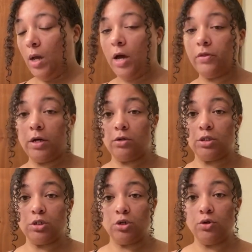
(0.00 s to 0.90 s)
I think I'll
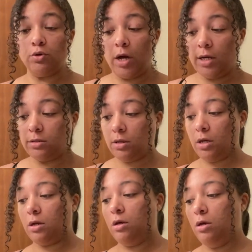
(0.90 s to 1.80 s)
just show you guys
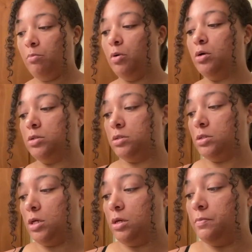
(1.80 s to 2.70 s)
like
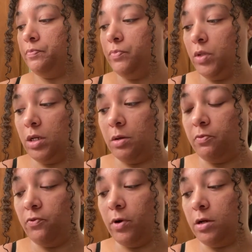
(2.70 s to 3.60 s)
personally it up
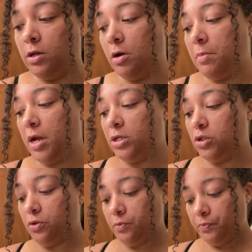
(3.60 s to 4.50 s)
front. Now, mind
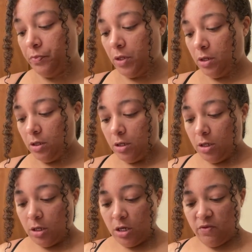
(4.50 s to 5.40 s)
you,
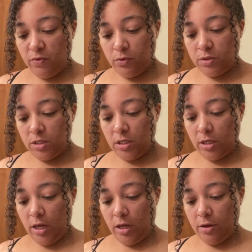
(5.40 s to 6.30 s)
if you see
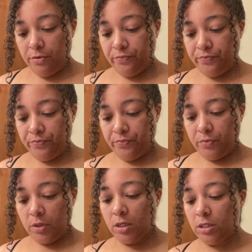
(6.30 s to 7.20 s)
like
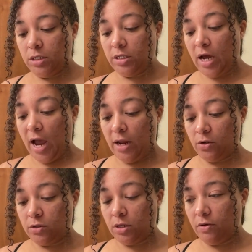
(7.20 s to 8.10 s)
dye or
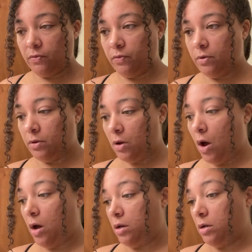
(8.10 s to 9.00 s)
stuff
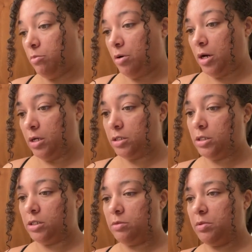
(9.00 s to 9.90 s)
on a product,
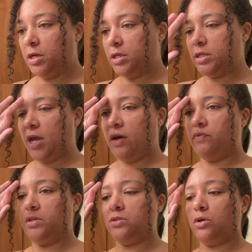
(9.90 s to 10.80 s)
it's because I have
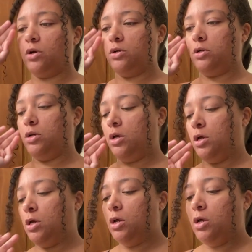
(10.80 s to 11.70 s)
these certain
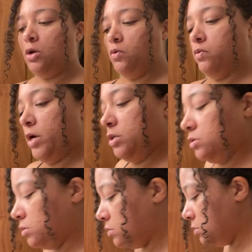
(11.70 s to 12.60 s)

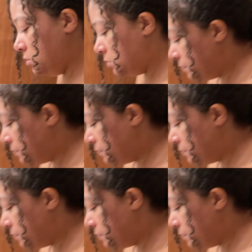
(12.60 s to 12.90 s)
razors.